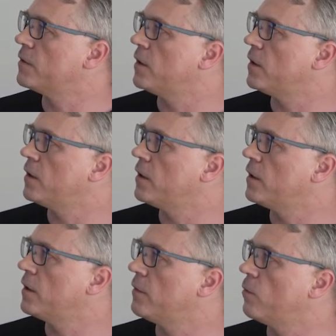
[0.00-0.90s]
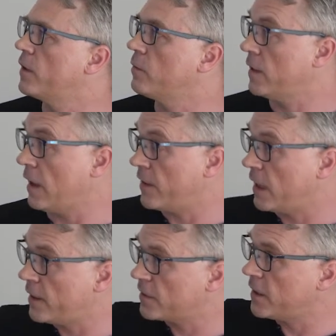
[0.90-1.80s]

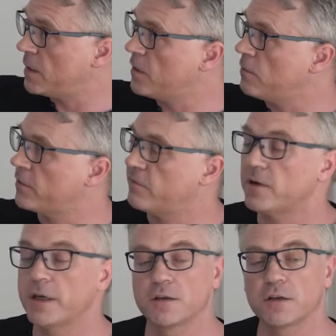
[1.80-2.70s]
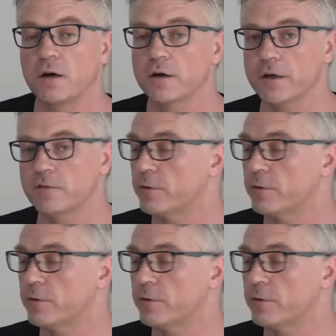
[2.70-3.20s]
at that time he called it a flying target.